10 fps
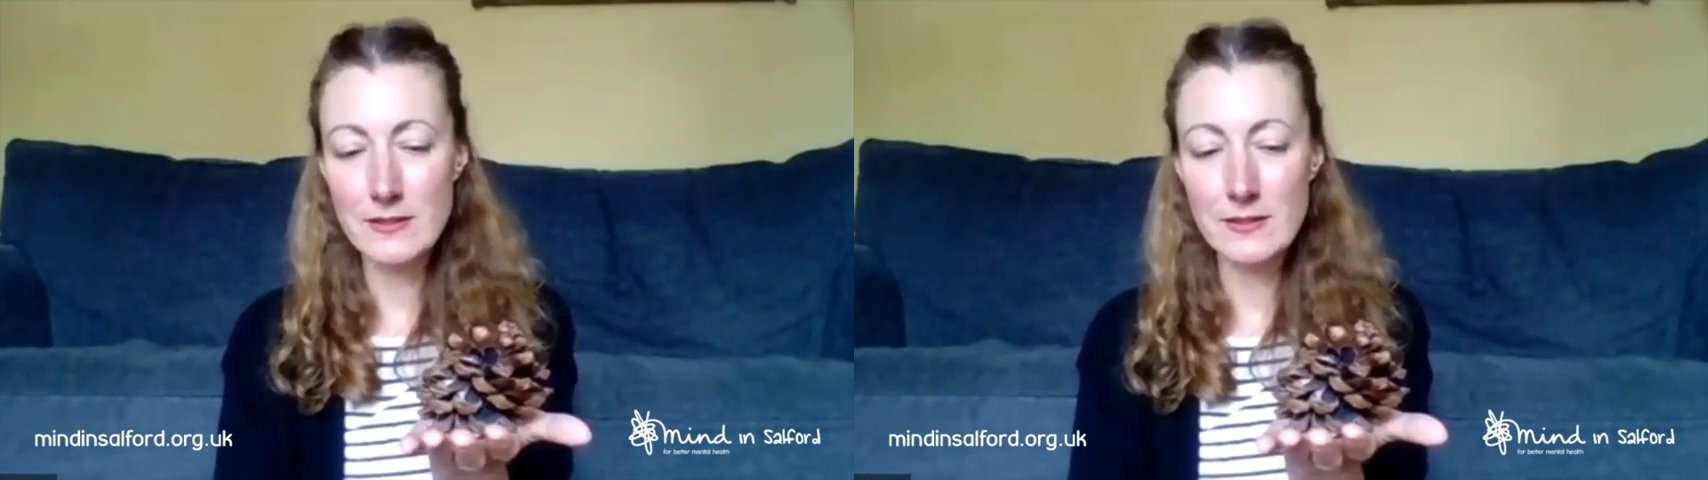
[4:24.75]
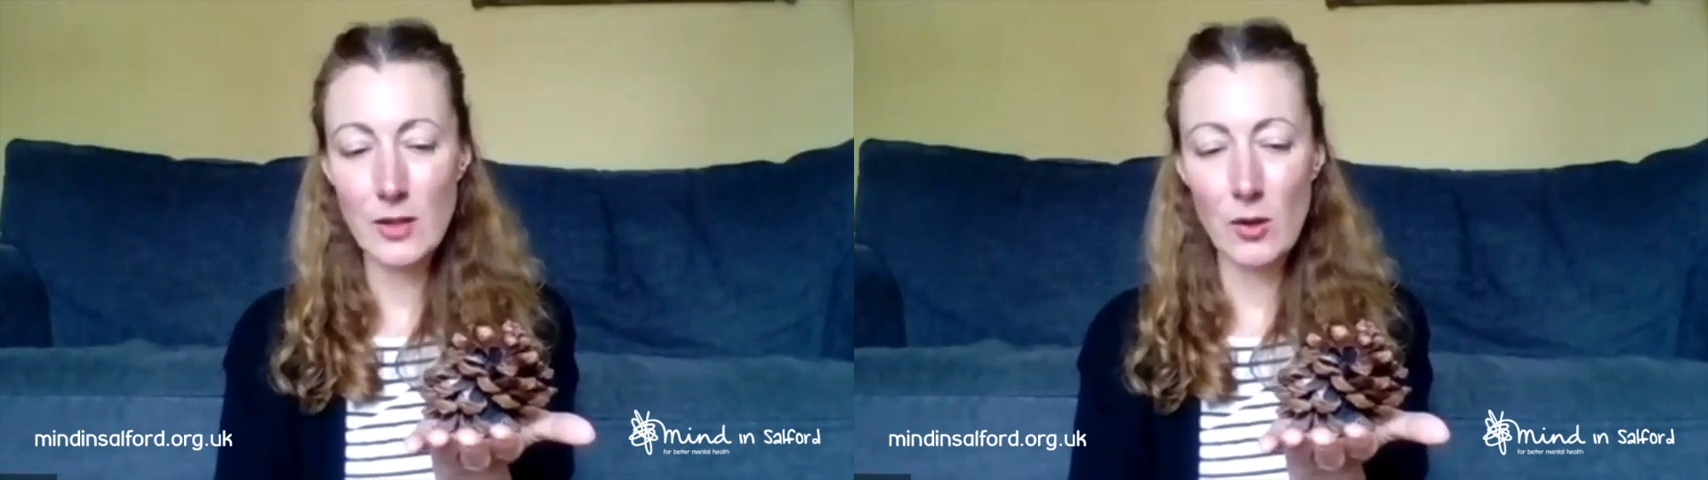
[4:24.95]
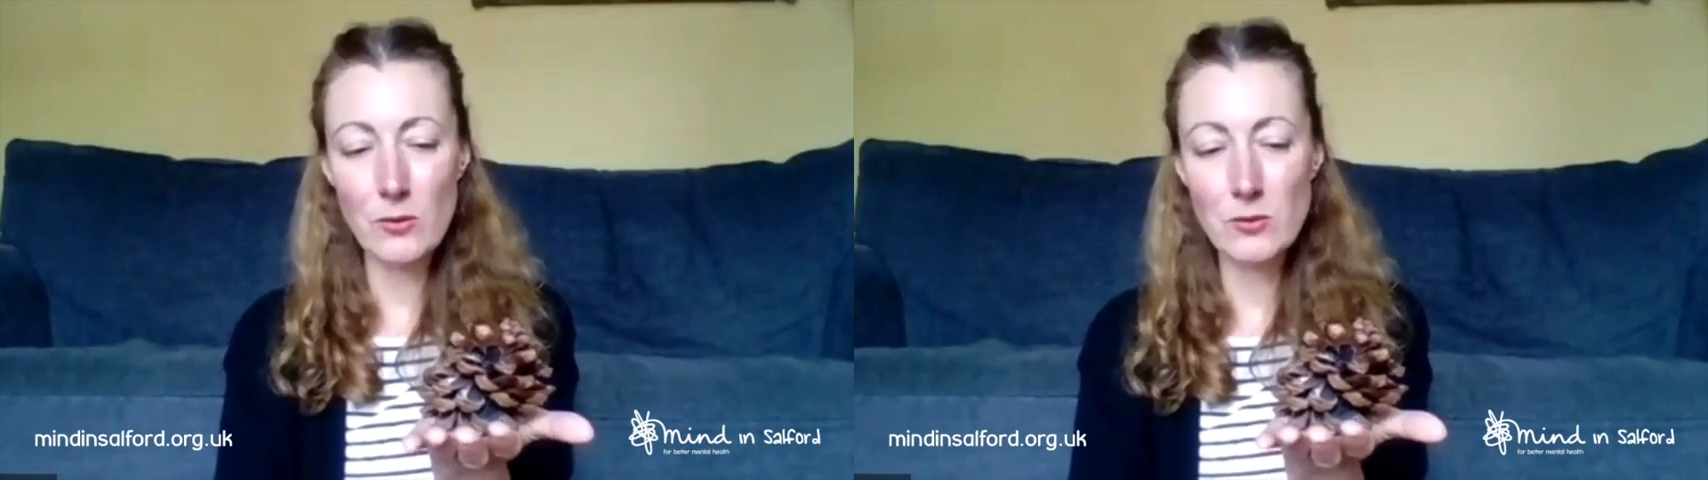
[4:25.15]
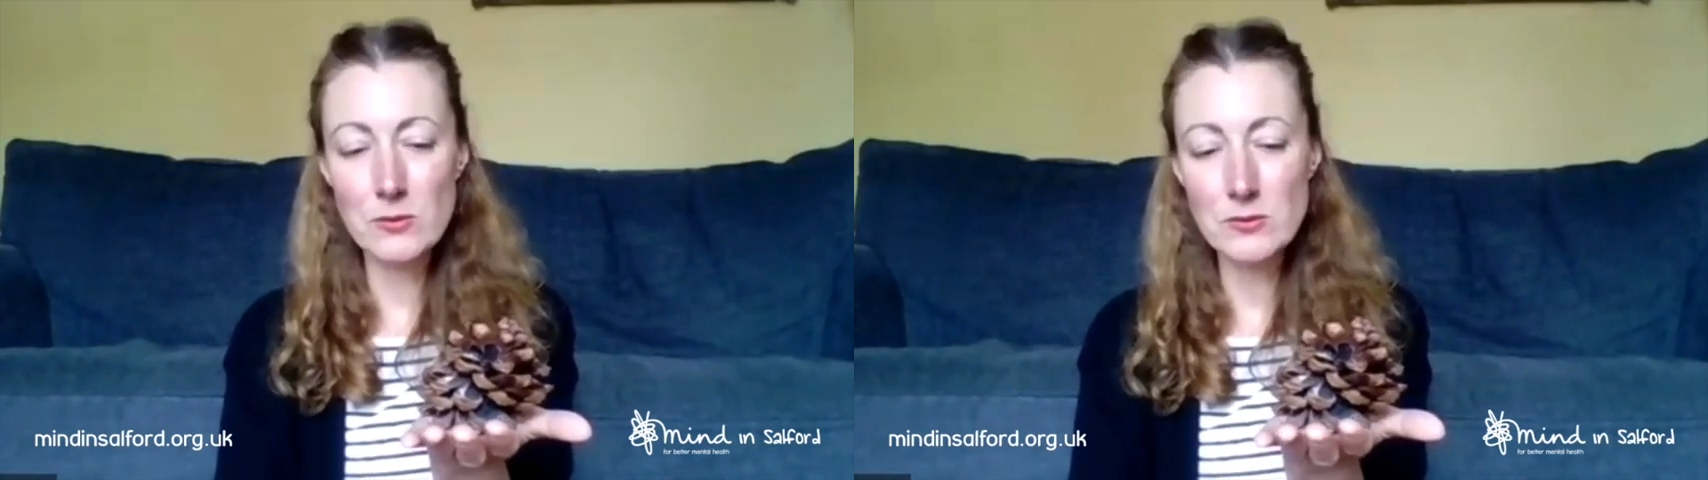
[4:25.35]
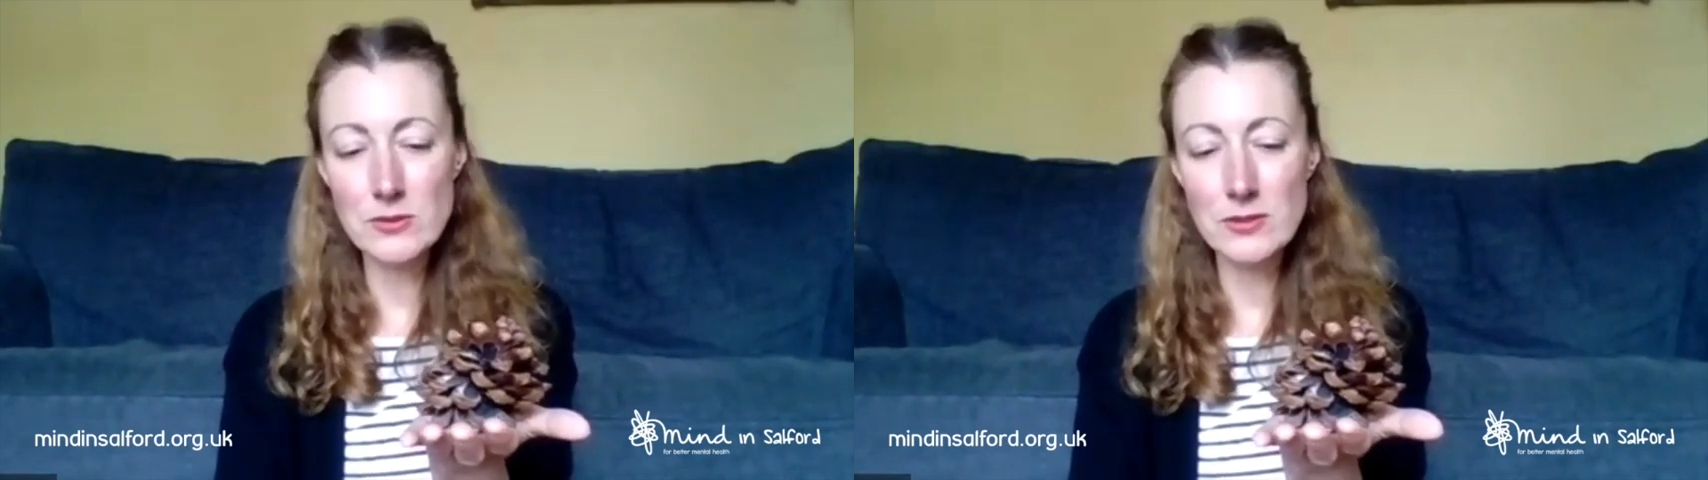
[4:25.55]

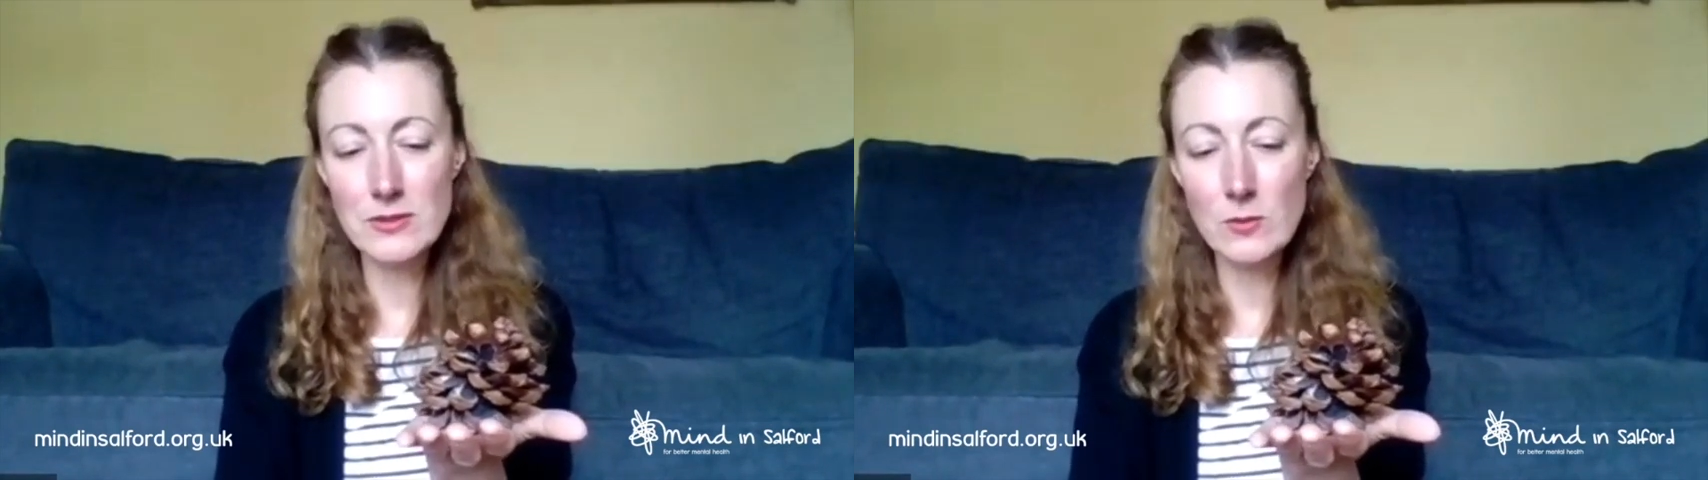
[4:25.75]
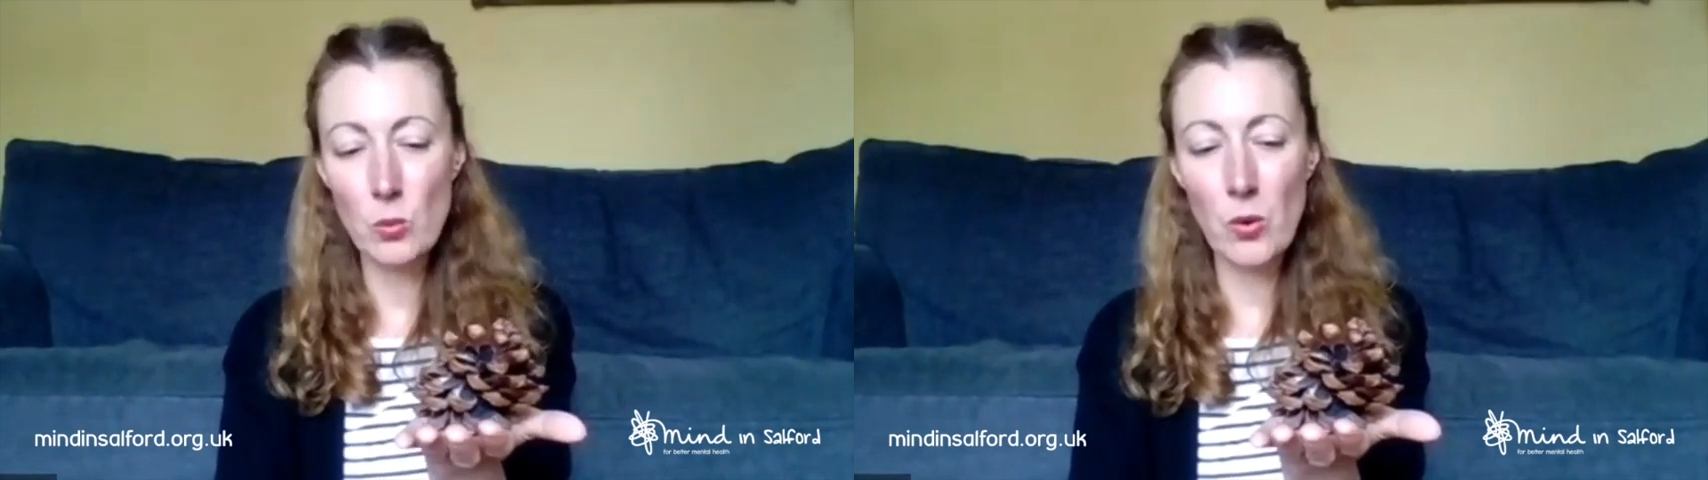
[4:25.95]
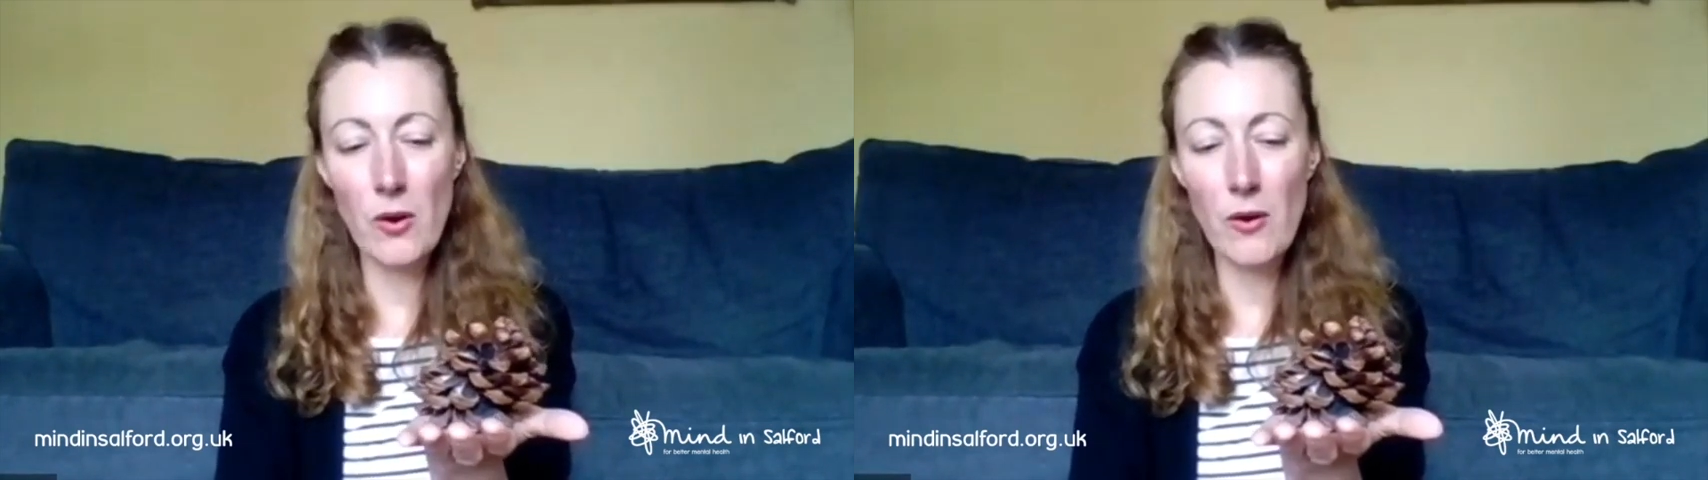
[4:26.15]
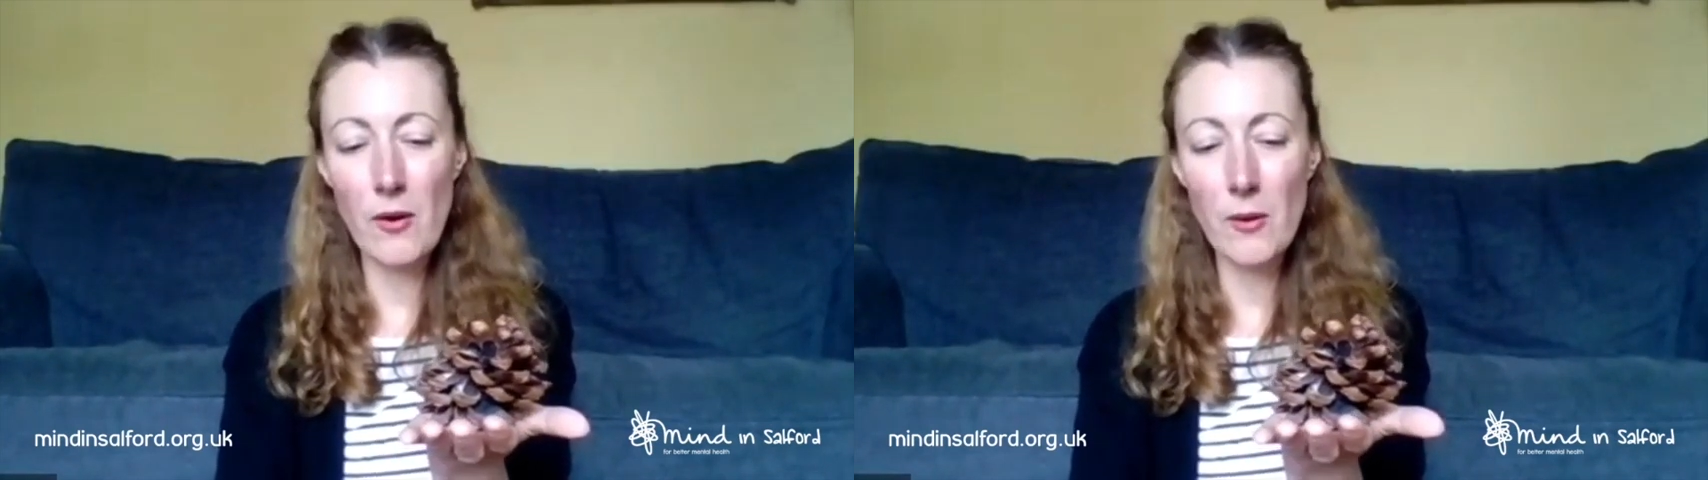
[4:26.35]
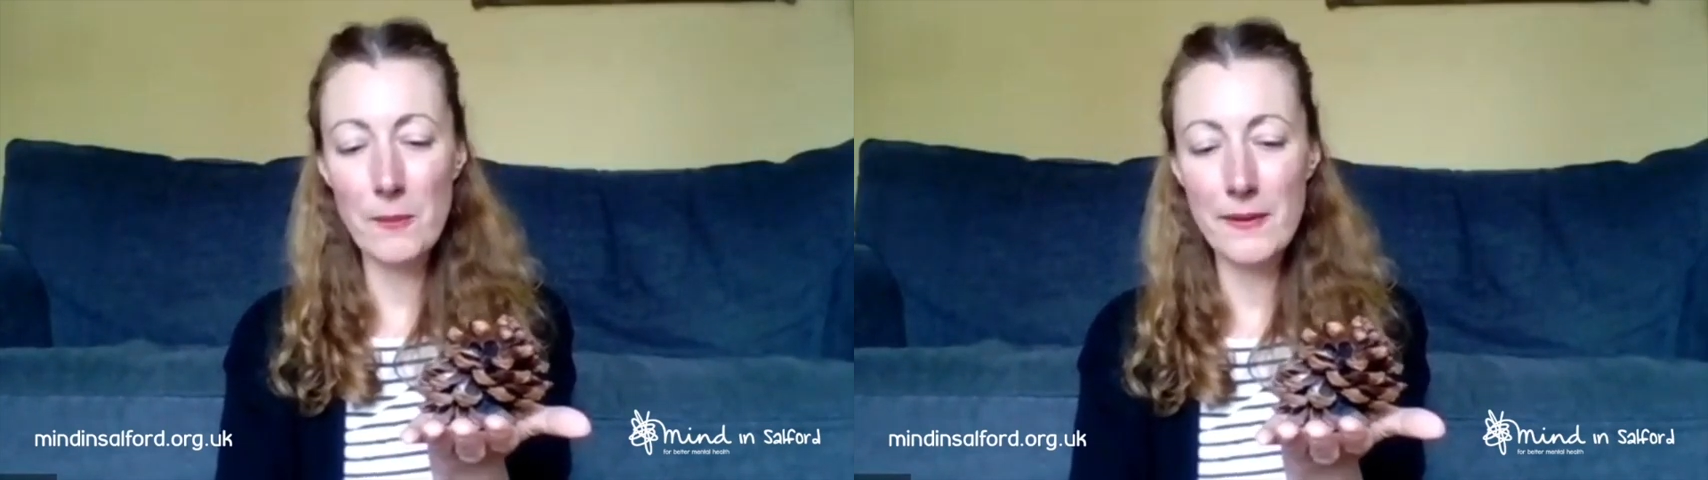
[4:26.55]
cold,
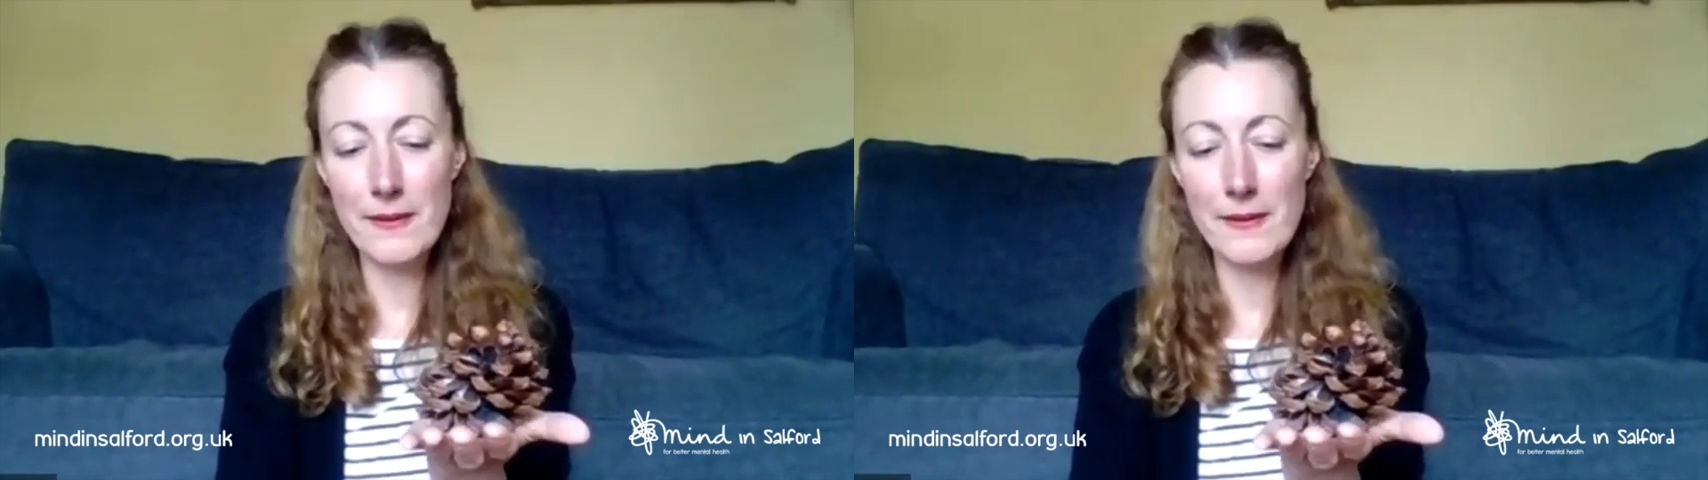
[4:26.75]
warm?